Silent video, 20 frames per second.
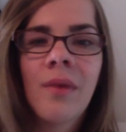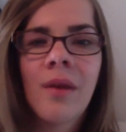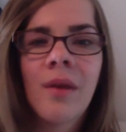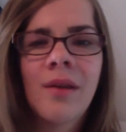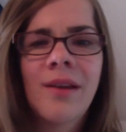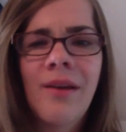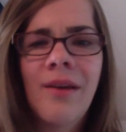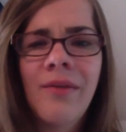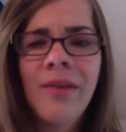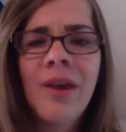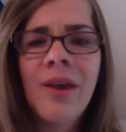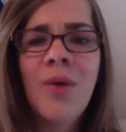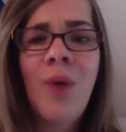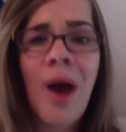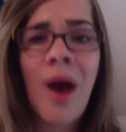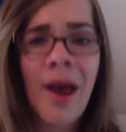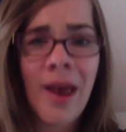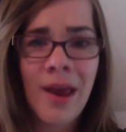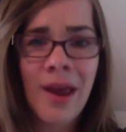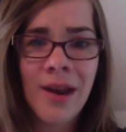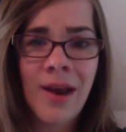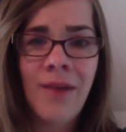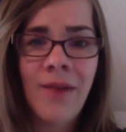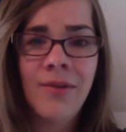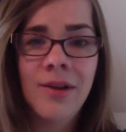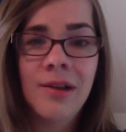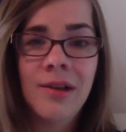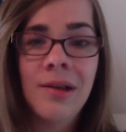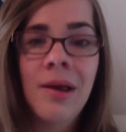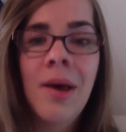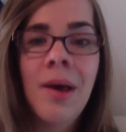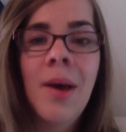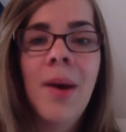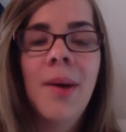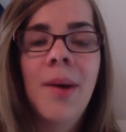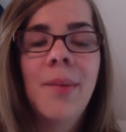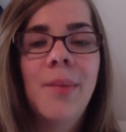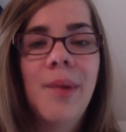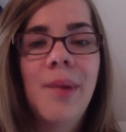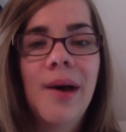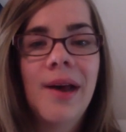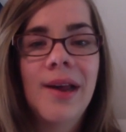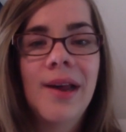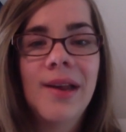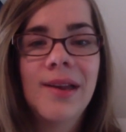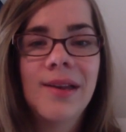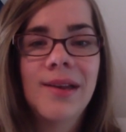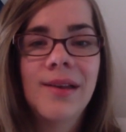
definitely a YA novel, but